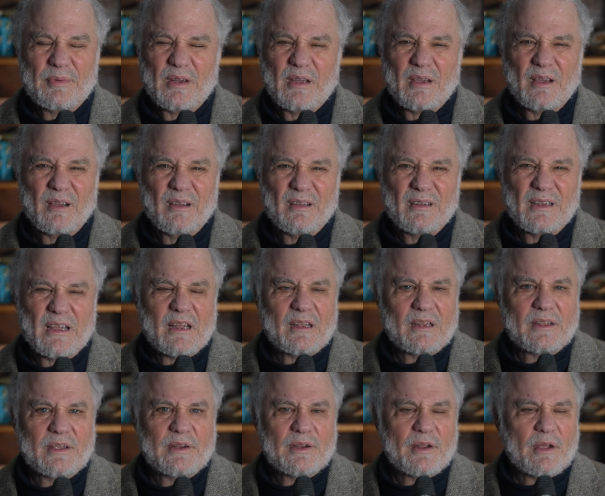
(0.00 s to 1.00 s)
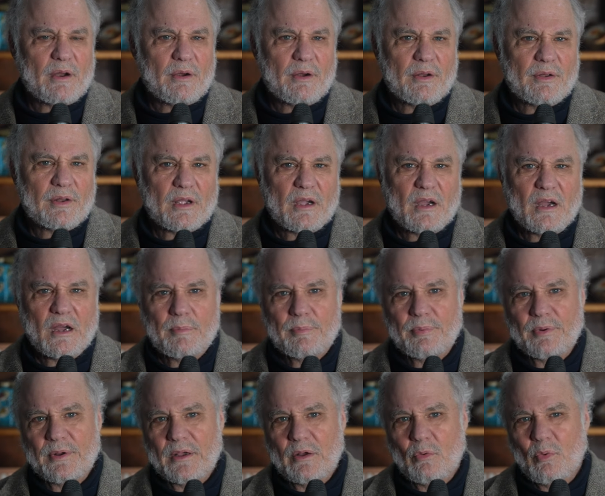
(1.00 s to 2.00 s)
No, not Leonardo
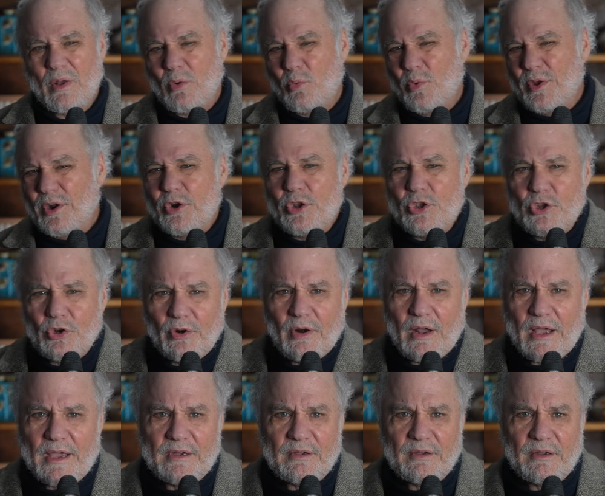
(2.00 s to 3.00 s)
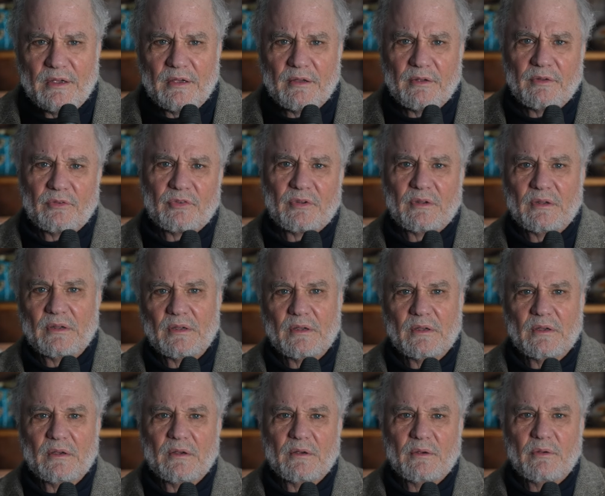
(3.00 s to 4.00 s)
DiCaprio. Well, what are your ideas?
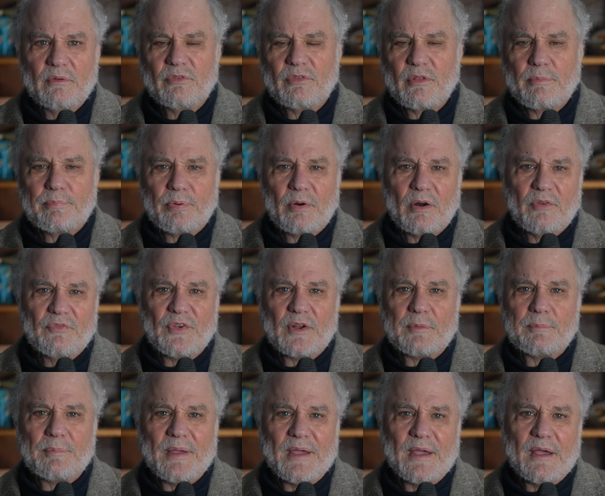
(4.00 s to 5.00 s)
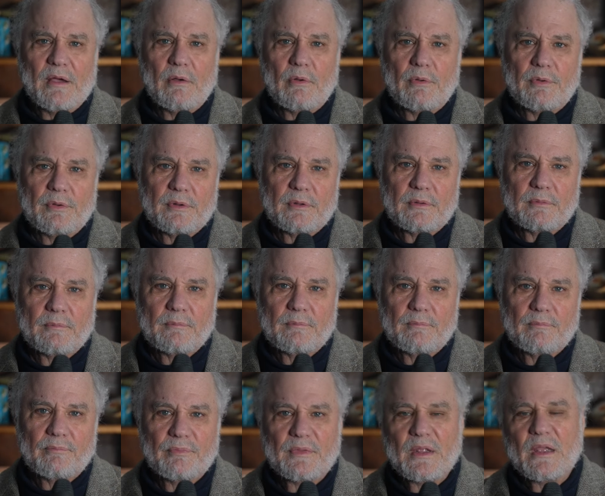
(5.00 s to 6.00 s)
Who's the perfect Pound?
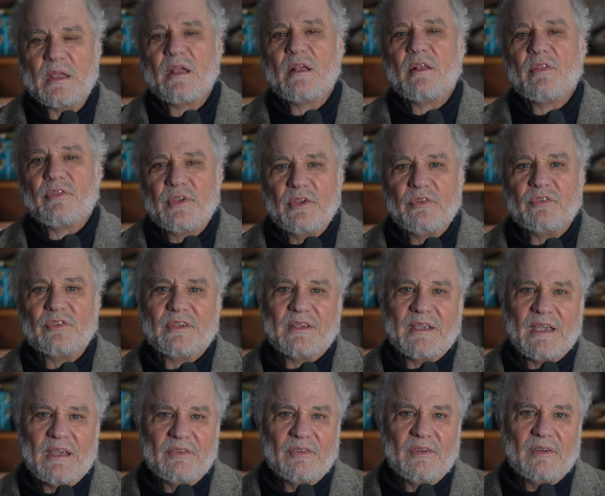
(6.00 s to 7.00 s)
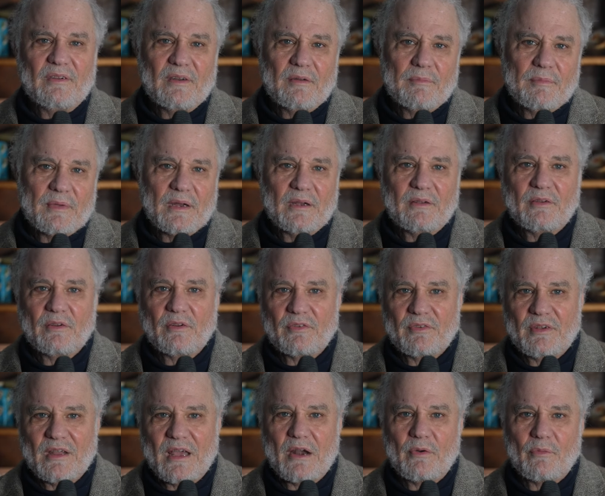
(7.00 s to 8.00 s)
This Kensington Minute does
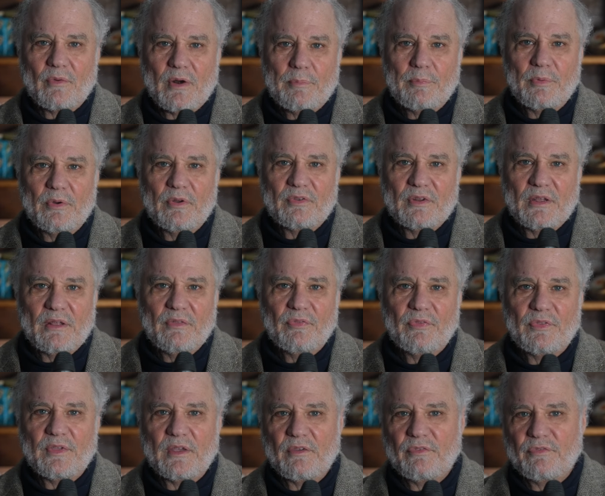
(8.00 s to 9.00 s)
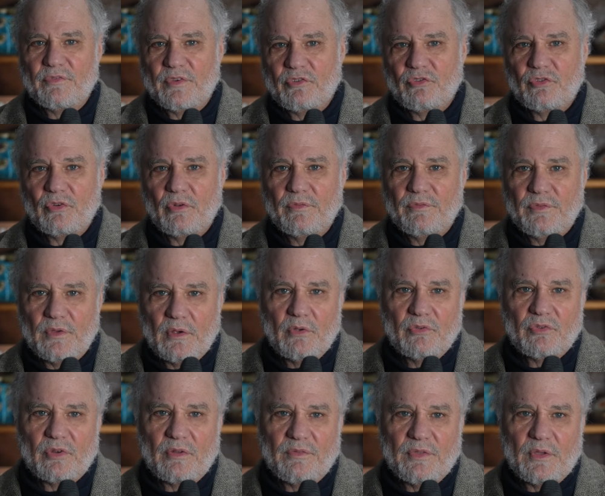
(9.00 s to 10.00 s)
not represent the official
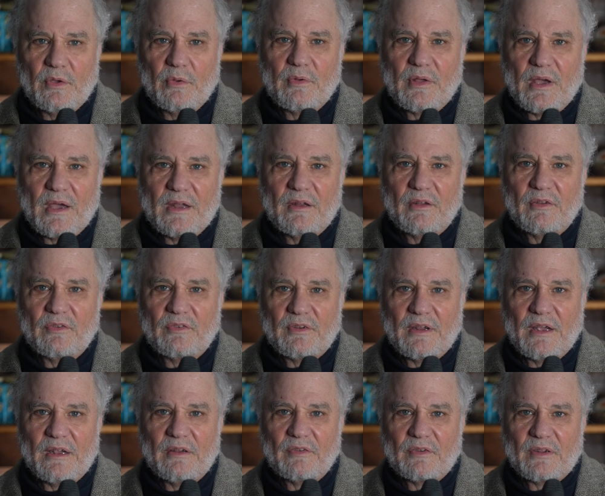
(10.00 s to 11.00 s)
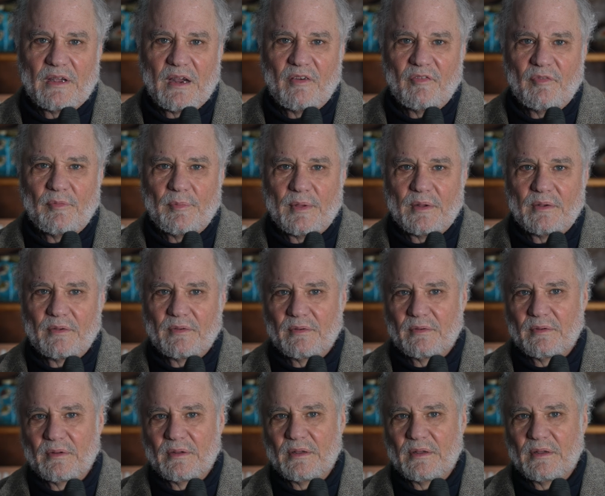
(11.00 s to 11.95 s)
views of the United States government.